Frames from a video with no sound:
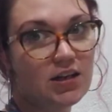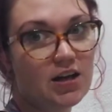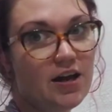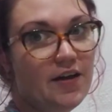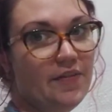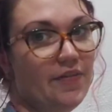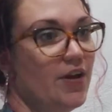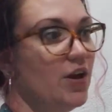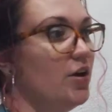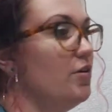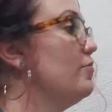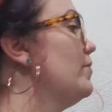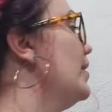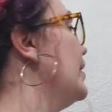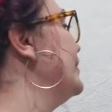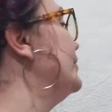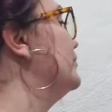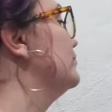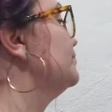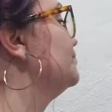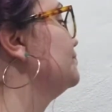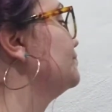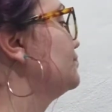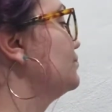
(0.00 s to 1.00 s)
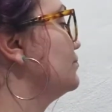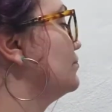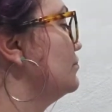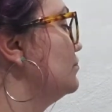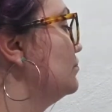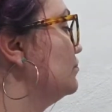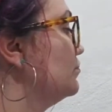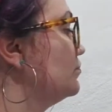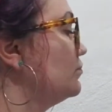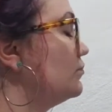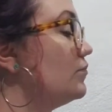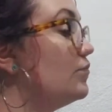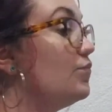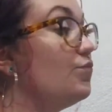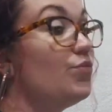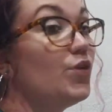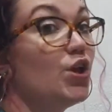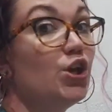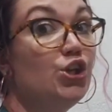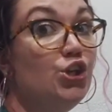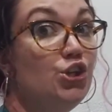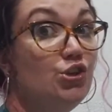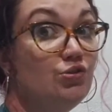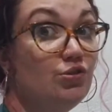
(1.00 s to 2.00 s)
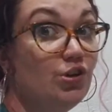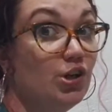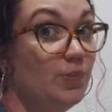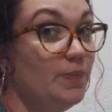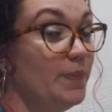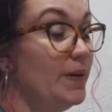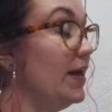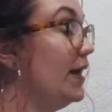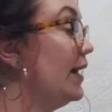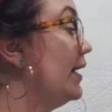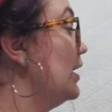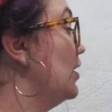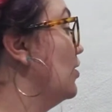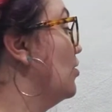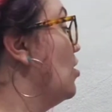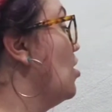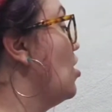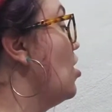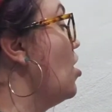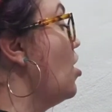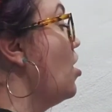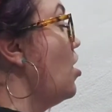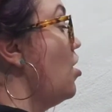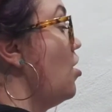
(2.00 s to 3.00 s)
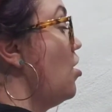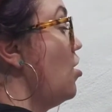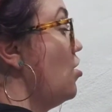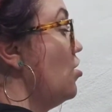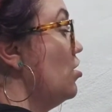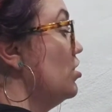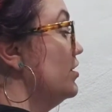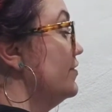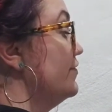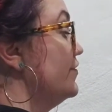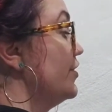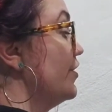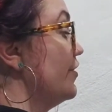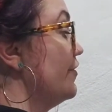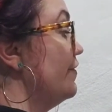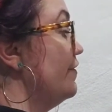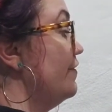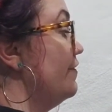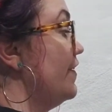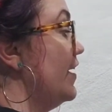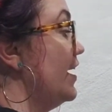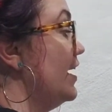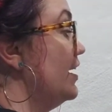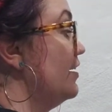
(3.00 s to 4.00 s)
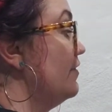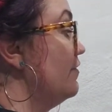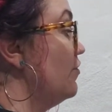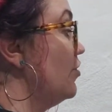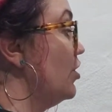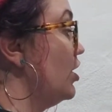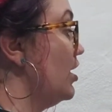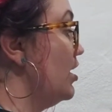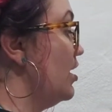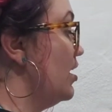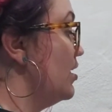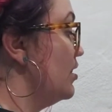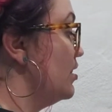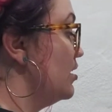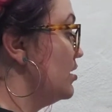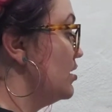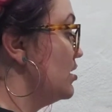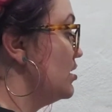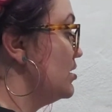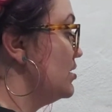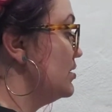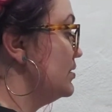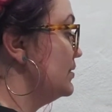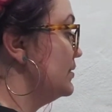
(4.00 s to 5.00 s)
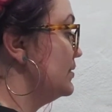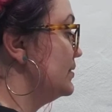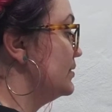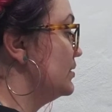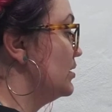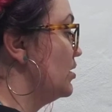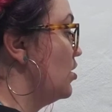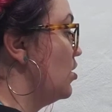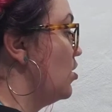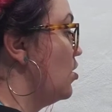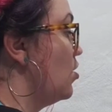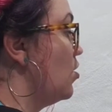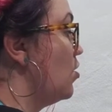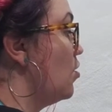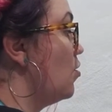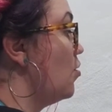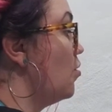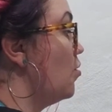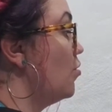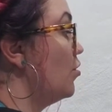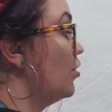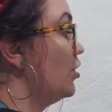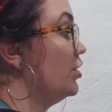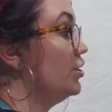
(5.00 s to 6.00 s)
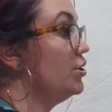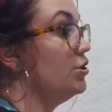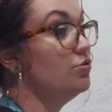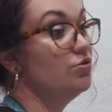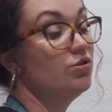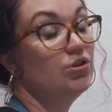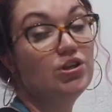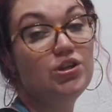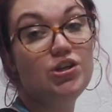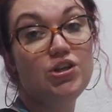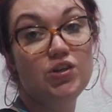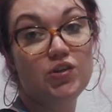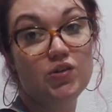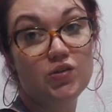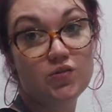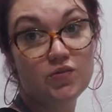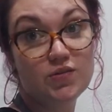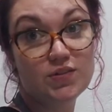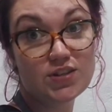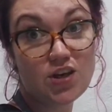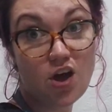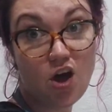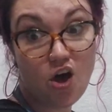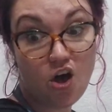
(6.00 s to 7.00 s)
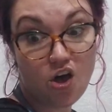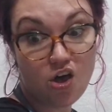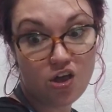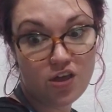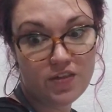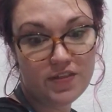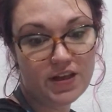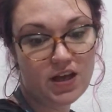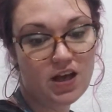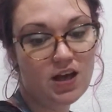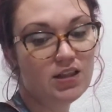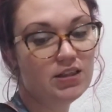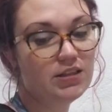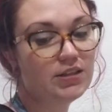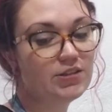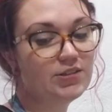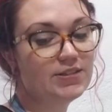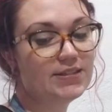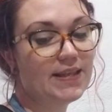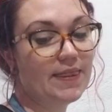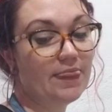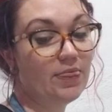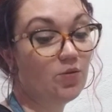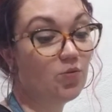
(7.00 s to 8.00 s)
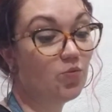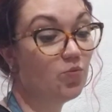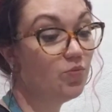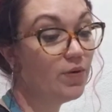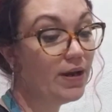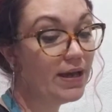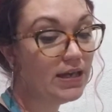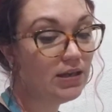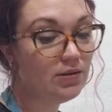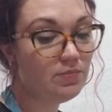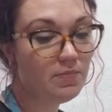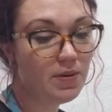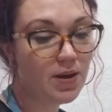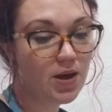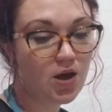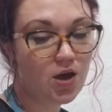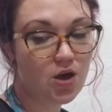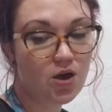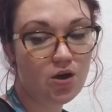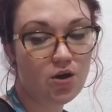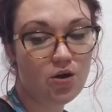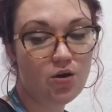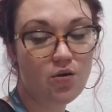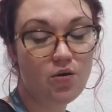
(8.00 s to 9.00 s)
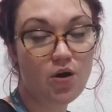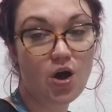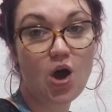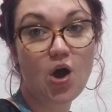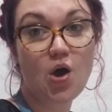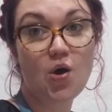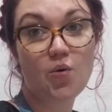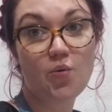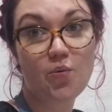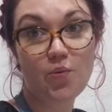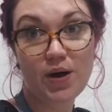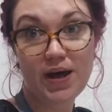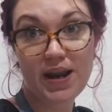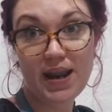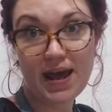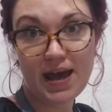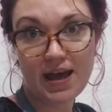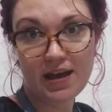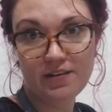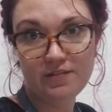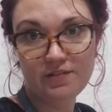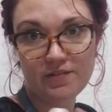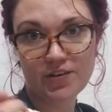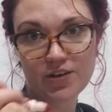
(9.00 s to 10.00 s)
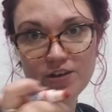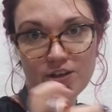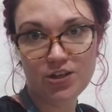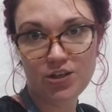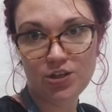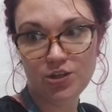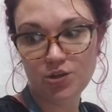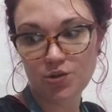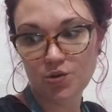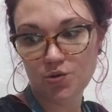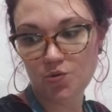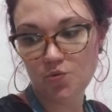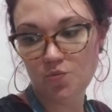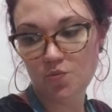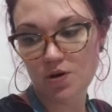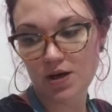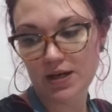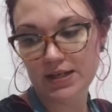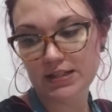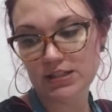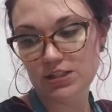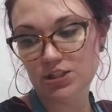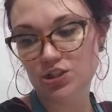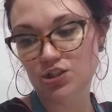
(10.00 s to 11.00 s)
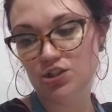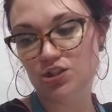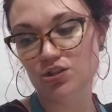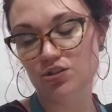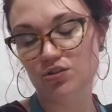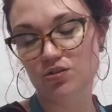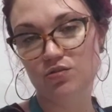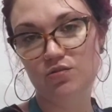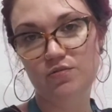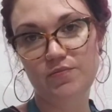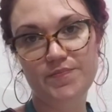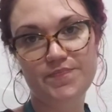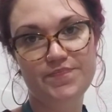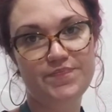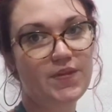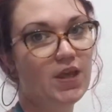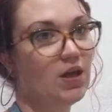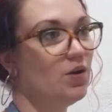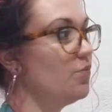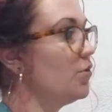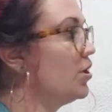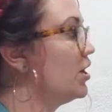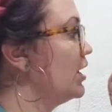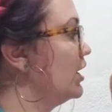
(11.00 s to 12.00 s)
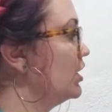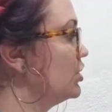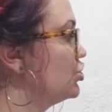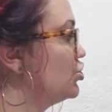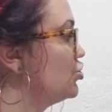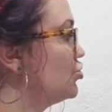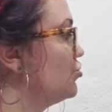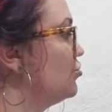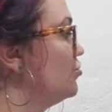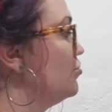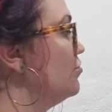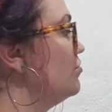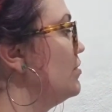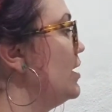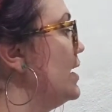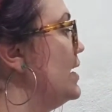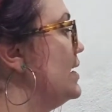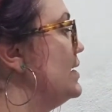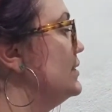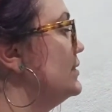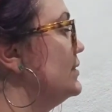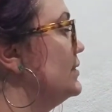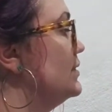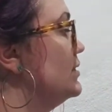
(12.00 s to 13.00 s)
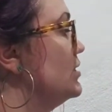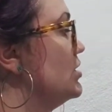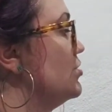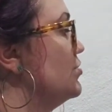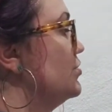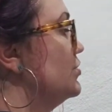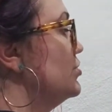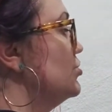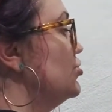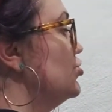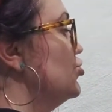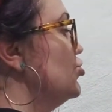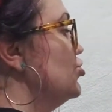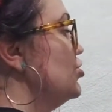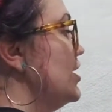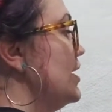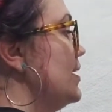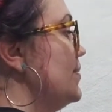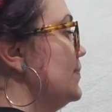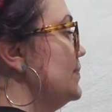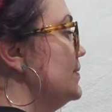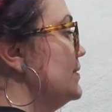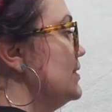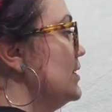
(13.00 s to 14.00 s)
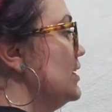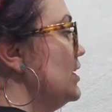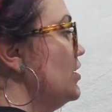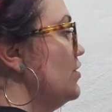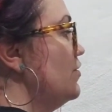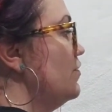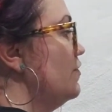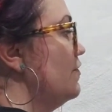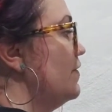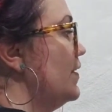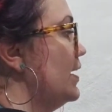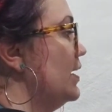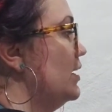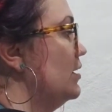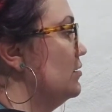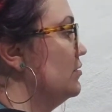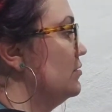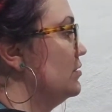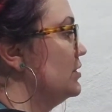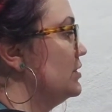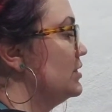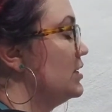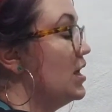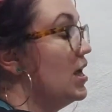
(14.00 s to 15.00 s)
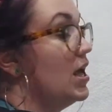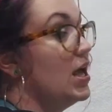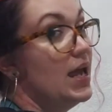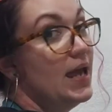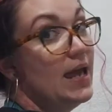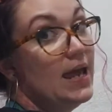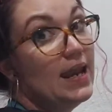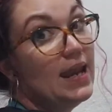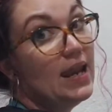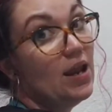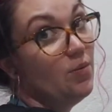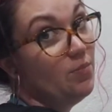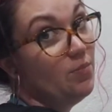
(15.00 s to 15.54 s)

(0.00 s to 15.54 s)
on there, right? You could pick out all of your favorite colors, or you could use all the colors in the rainbow, whatever you want to do. And we're gonna trace those shapes that you found. Now